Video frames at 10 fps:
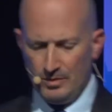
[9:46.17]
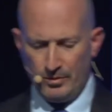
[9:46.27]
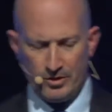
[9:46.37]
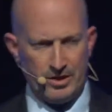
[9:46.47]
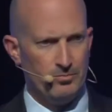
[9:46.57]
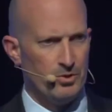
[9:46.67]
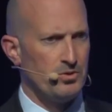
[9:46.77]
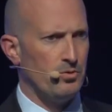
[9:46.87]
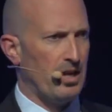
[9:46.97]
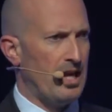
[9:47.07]
We've got
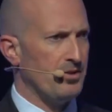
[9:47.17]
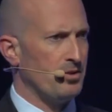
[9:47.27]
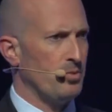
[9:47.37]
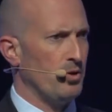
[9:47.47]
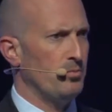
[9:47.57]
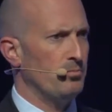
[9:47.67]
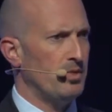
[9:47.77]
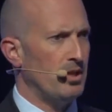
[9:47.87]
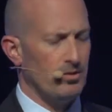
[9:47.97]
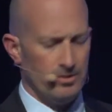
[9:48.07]
what's called a housing
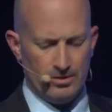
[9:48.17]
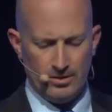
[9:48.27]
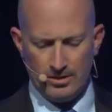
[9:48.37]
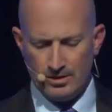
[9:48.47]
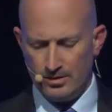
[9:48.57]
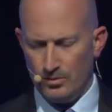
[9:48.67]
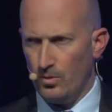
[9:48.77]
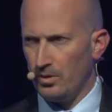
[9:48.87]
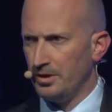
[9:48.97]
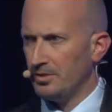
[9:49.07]
boom here in
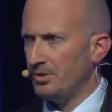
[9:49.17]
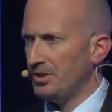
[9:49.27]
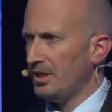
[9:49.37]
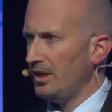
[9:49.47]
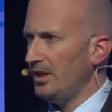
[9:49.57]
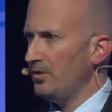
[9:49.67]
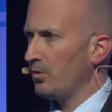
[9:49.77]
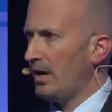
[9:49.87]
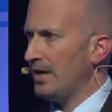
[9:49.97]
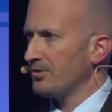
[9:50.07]
Auckland particularly,
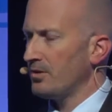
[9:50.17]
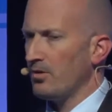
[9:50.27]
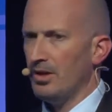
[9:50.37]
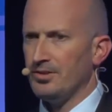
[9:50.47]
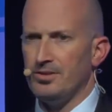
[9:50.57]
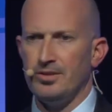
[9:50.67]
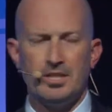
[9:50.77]
or a housing crisis.